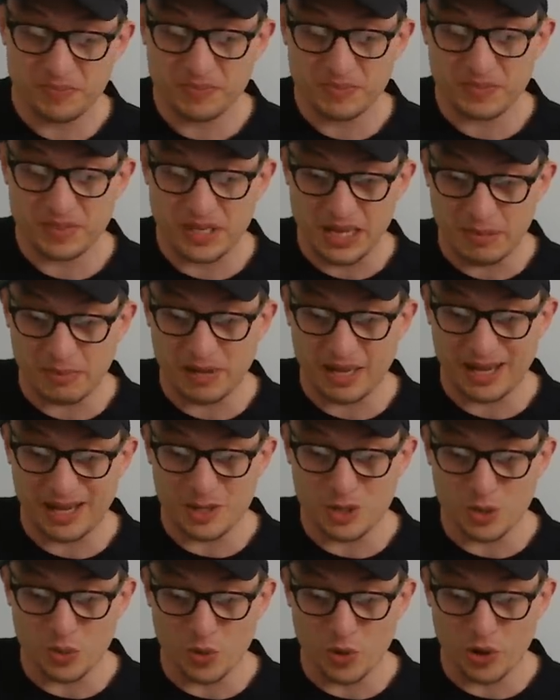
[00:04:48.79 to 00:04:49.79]
Sam Kane's
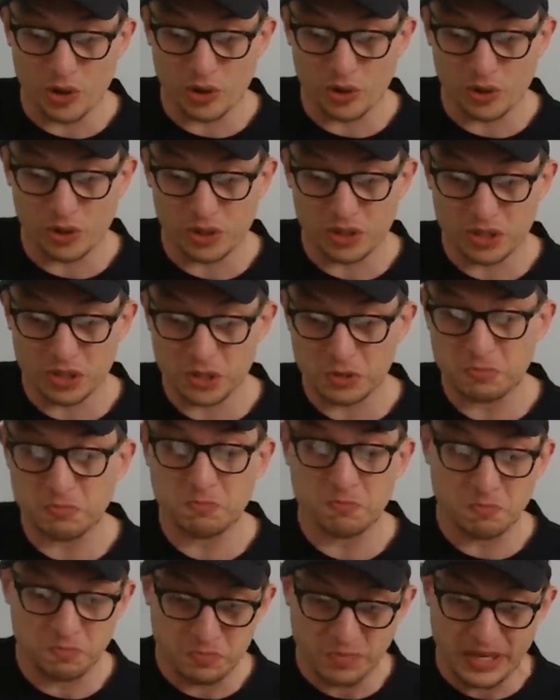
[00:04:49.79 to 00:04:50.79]
a workhorse.
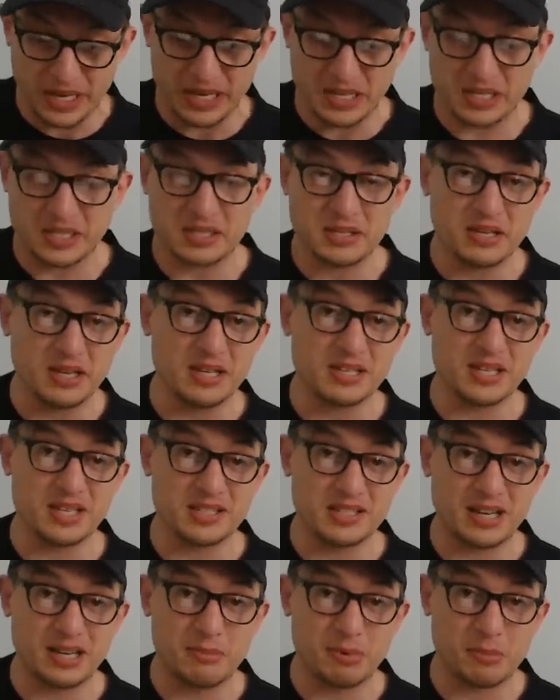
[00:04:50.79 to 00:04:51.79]
Yes, is he a
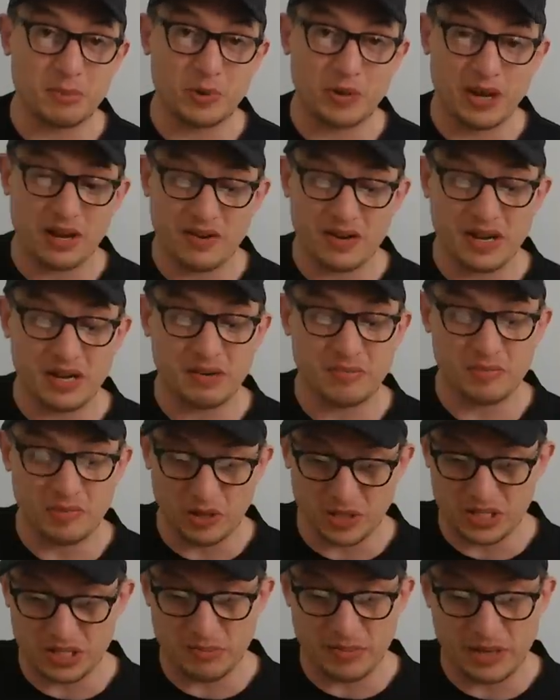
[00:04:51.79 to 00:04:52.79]
dynamic ball carrier? Not
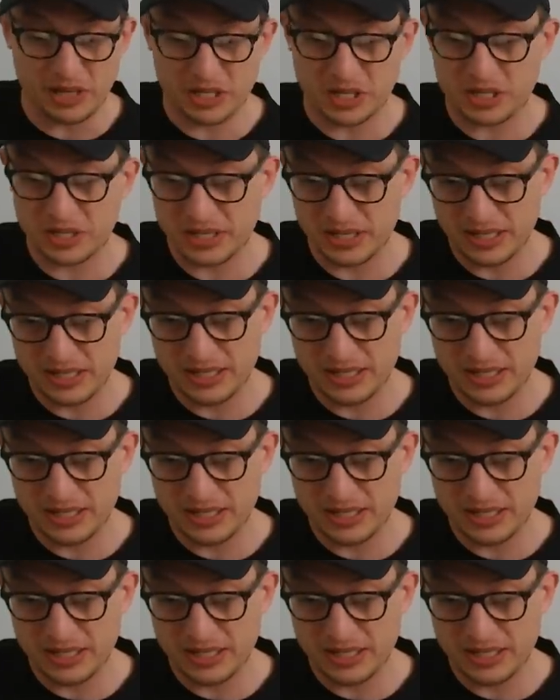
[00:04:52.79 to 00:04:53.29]
so much.